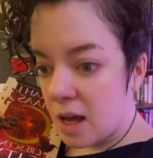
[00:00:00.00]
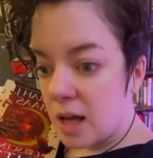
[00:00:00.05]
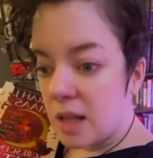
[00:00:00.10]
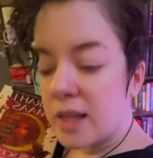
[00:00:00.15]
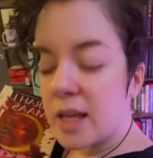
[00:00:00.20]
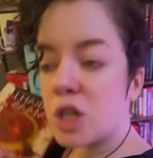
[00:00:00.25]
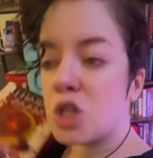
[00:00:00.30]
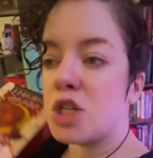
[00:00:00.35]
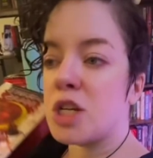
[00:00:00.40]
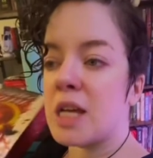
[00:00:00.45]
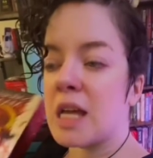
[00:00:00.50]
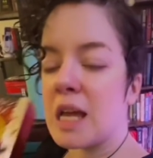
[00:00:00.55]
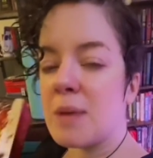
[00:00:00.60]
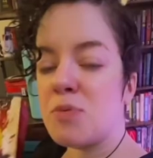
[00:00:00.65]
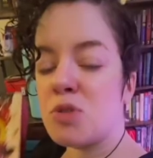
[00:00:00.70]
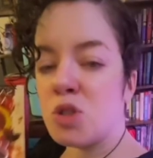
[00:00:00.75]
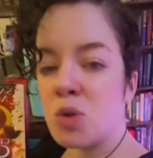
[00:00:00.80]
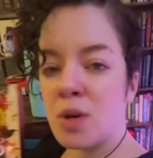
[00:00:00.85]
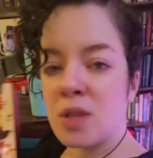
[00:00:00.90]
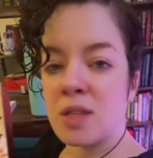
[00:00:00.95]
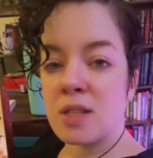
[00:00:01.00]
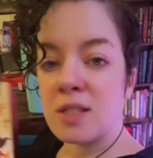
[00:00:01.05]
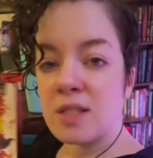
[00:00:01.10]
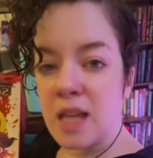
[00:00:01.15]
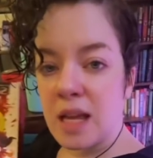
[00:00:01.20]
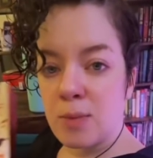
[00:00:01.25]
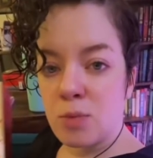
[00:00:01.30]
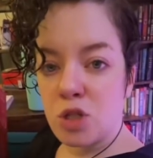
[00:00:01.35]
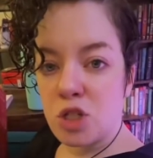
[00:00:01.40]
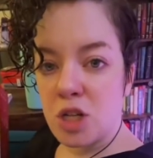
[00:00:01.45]
Like she keeps doing the
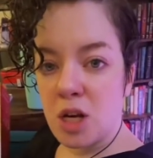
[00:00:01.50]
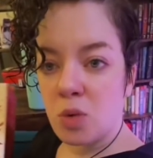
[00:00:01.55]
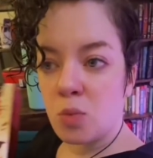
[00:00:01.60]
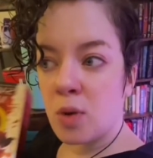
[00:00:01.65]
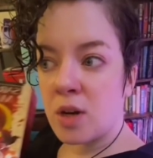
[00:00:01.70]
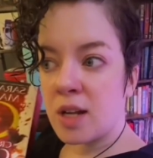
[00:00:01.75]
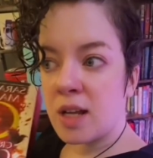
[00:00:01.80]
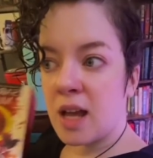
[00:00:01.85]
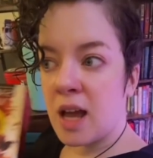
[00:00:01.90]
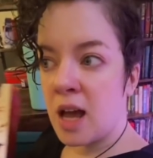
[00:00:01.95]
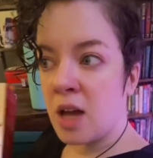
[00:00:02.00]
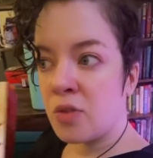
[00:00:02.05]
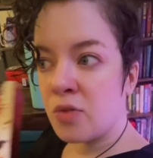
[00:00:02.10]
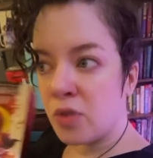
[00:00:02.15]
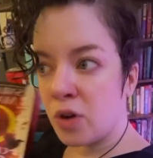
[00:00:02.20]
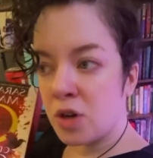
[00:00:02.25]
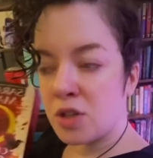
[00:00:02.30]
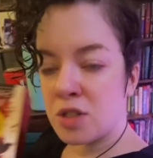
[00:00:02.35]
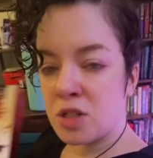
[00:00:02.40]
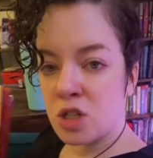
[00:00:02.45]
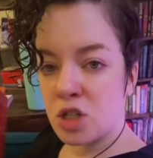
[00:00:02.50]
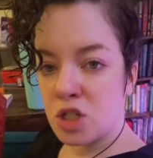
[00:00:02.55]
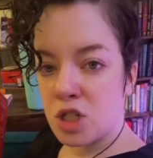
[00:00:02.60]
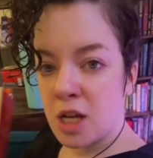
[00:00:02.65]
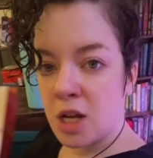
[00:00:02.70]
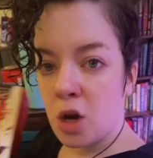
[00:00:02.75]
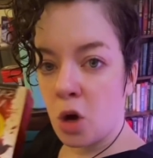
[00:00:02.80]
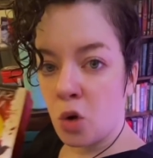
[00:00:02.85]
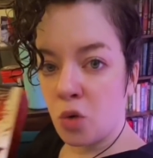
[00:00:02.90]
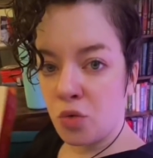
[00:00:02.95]
same shit, running headfirst into
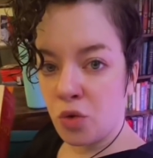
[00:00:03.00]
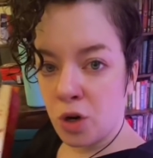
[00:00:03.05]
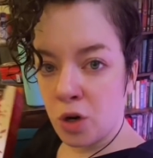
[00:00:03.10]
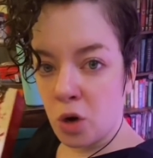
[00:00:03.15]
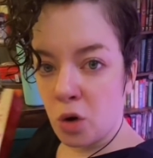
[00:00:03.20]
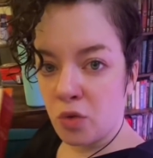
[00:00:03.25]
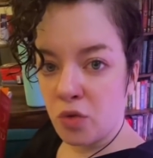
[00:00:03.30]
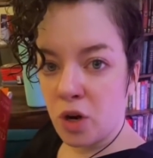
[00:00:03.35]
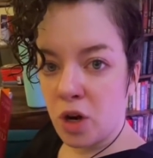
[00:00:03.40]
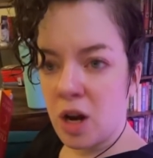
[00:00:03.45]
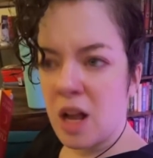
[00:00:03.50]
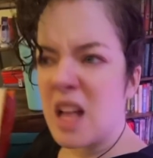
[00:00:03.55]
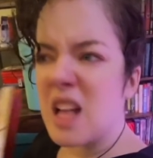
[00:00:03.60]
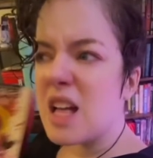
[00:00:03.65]
shit over and over,